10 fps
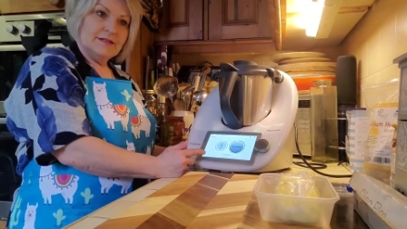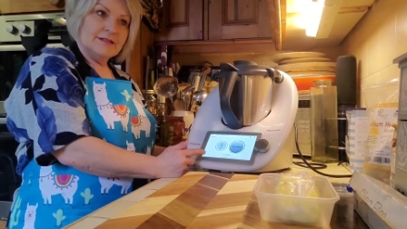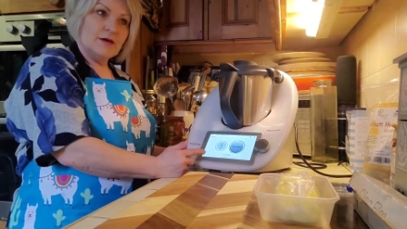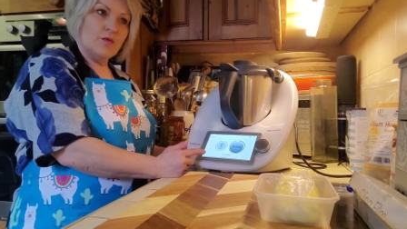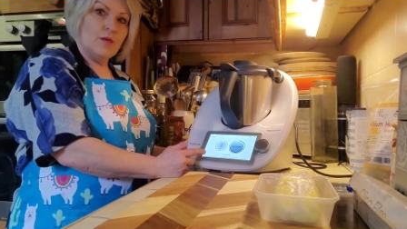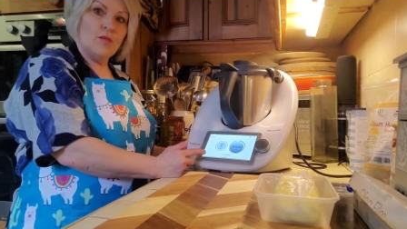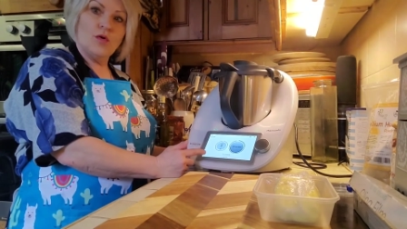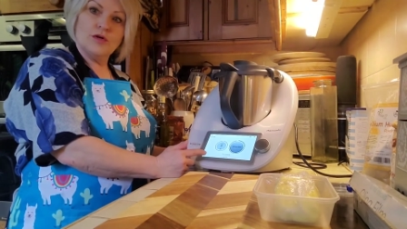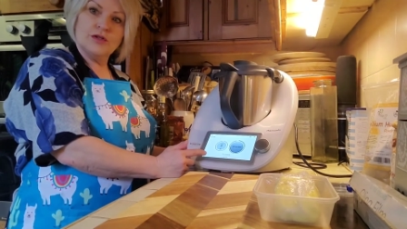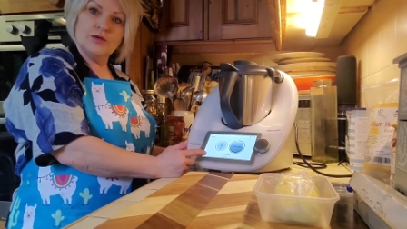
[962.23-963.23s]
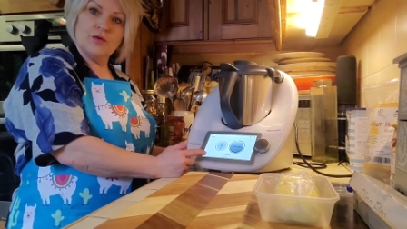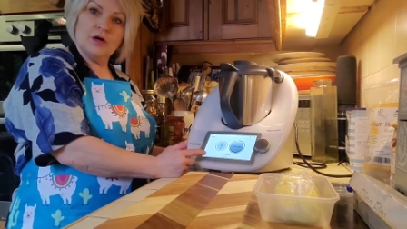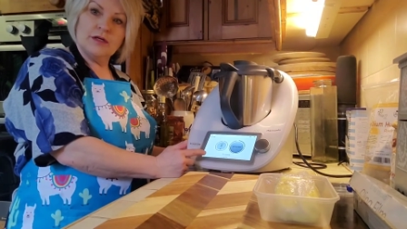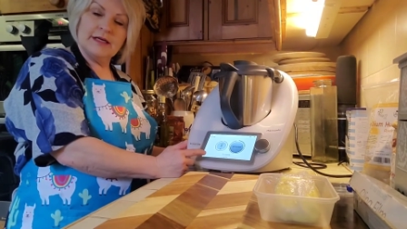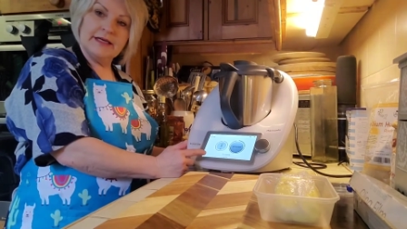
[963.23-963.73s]
So what more could you
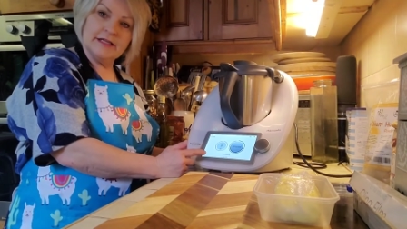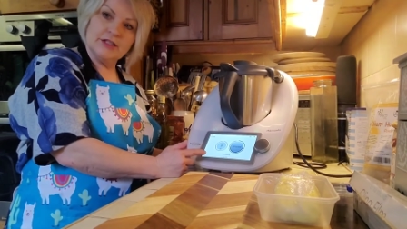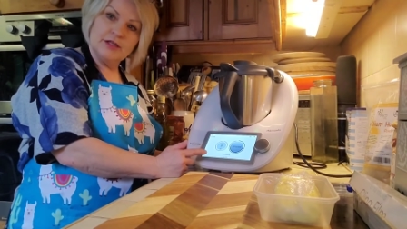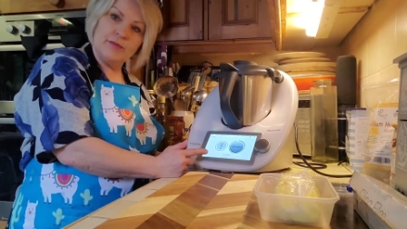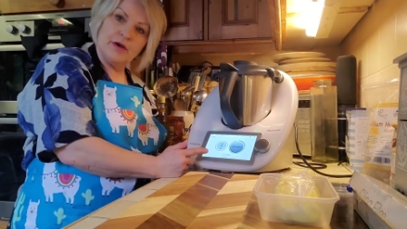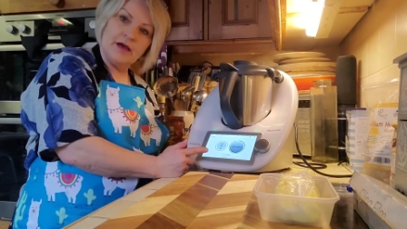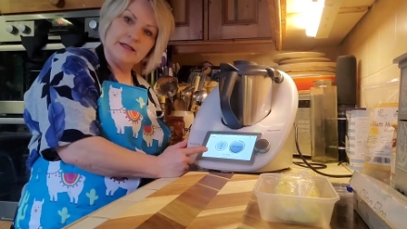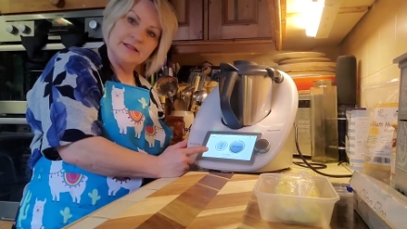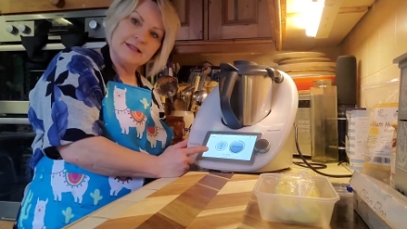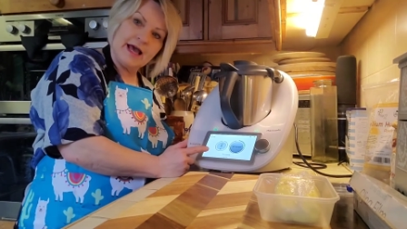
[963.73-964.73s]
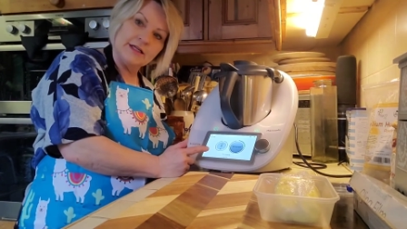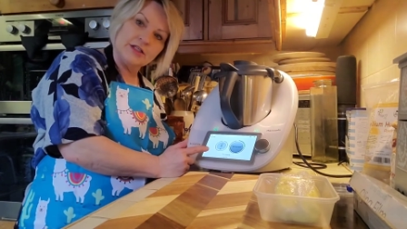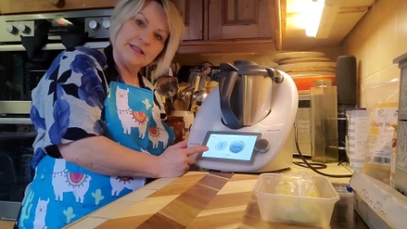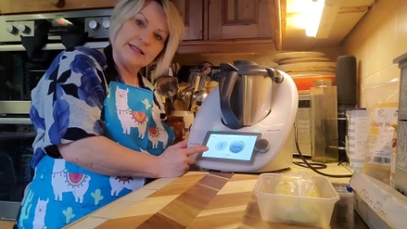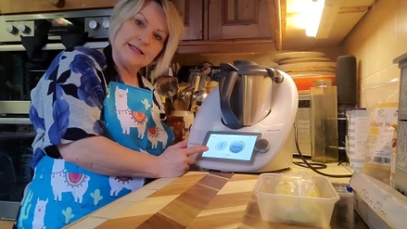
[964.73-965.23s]
want? A kitchen appliance that
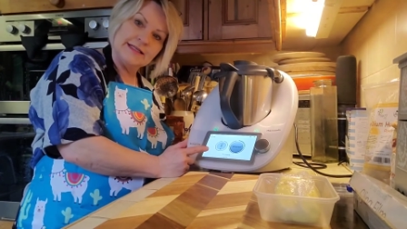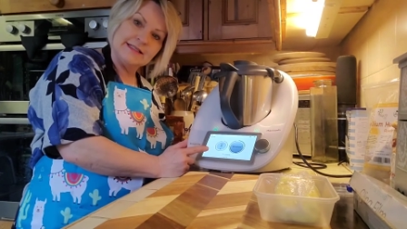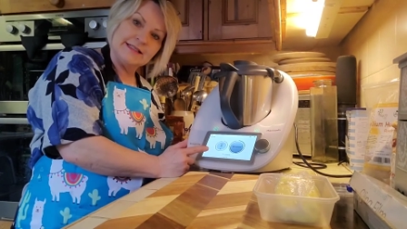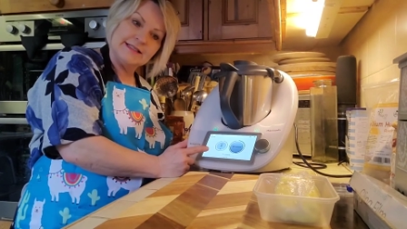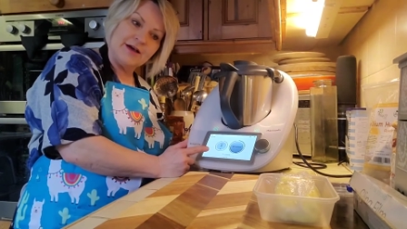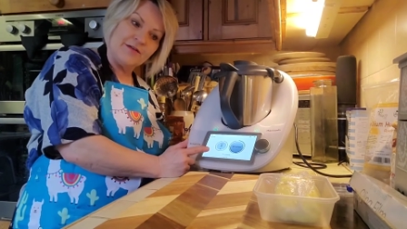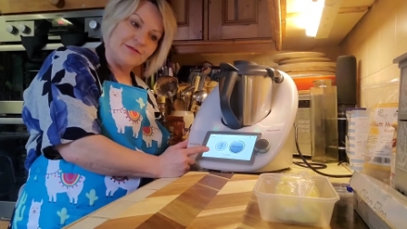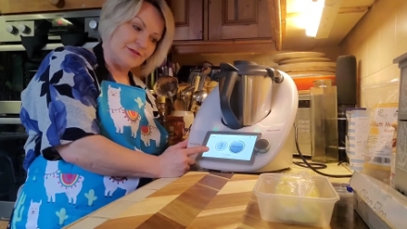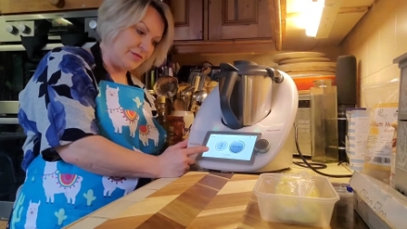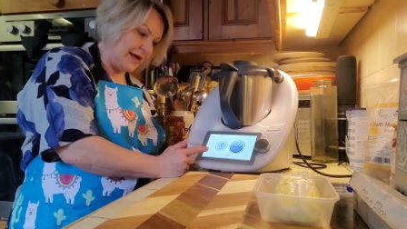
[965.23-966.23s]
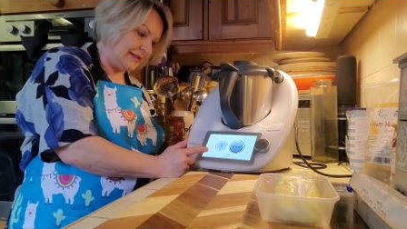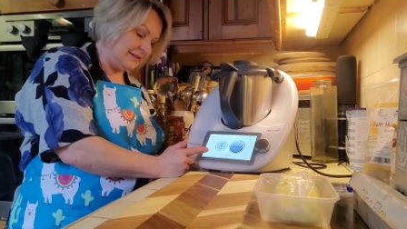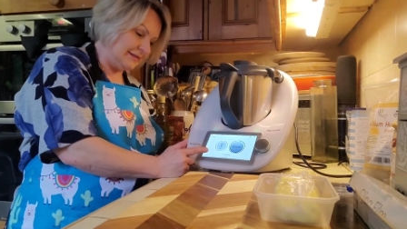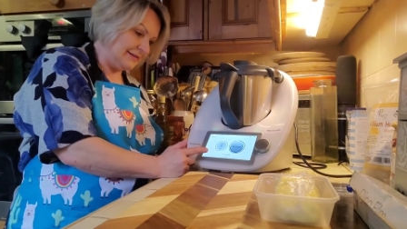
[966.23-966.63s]
actually cleans itself as well.